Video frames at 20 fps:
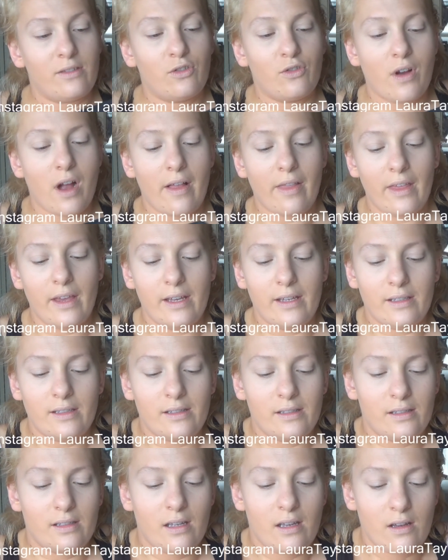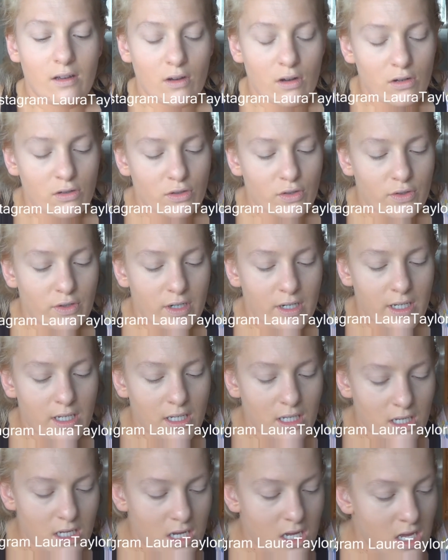Australis contouring
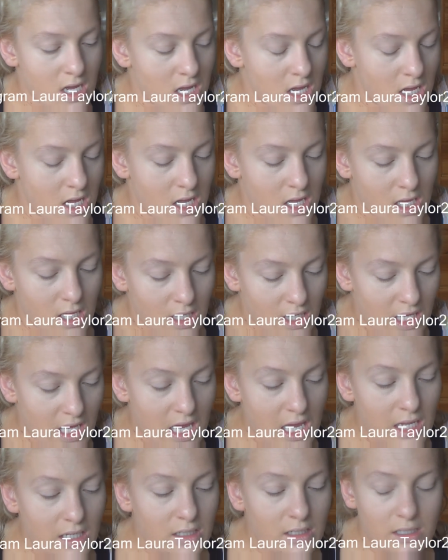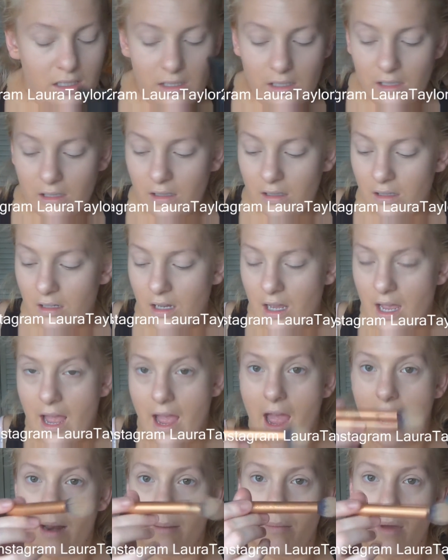kit
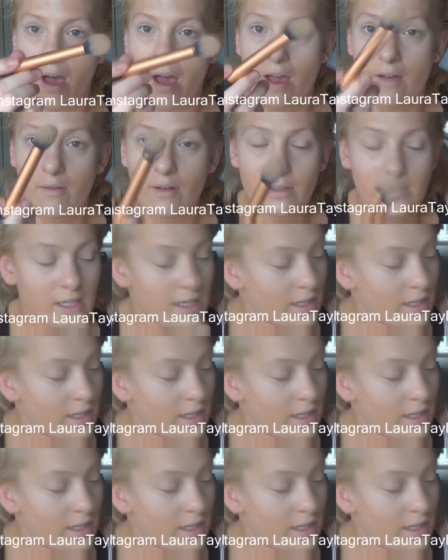and my Real